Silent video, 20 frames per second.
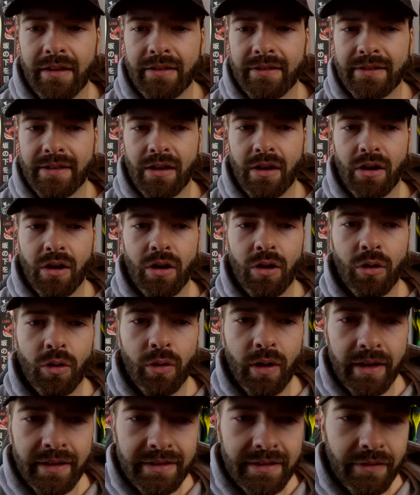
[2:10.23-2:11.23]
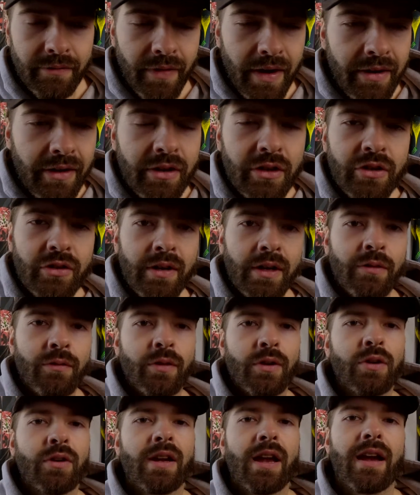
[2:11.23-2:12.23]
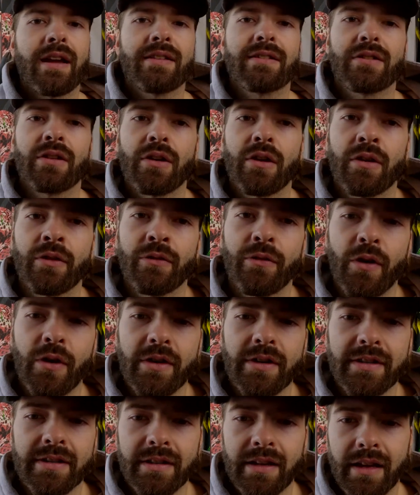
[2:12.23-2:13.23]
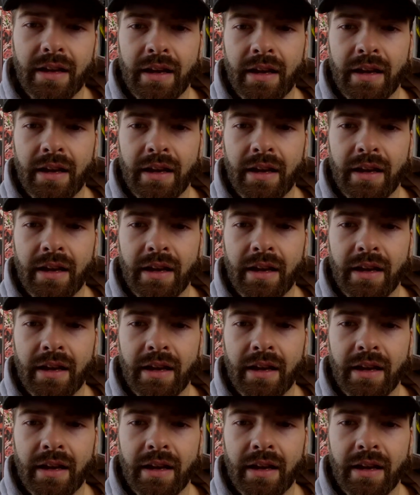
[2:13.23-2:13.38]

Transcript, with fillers: So it's a very good trick for you guys to learn first,